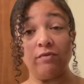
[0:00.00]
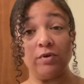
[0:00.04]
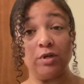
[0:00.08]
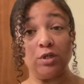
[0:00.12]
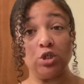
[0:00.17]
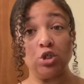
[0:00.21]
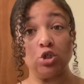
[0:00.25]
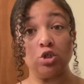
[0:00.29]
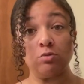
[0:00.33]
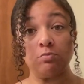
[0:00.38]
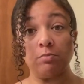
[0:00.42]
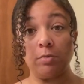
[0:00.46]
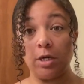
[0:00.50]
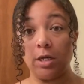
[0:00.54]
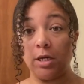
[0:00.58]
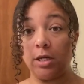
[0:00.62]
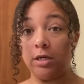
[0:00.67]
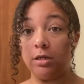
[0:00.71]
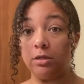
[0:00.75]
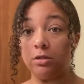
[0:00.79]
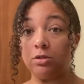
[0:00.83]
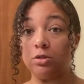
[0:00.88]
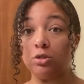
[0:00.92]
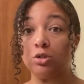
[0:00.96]
ish
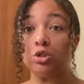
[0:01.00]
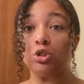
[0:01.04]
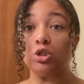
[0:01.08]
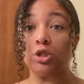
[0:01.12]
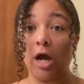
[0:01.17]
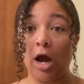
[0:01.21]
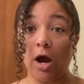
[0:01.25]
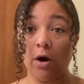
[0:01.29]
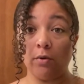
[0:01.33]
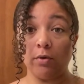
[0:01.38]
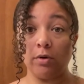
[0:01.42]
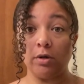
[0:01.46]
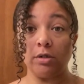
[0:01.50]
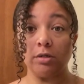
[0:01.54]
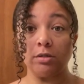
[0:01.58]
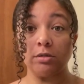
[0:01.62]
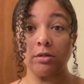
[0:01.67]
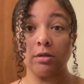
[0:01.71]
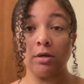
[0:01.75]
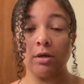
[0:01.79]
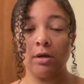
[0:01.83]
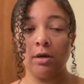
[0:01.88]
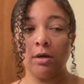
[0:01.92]
minute showers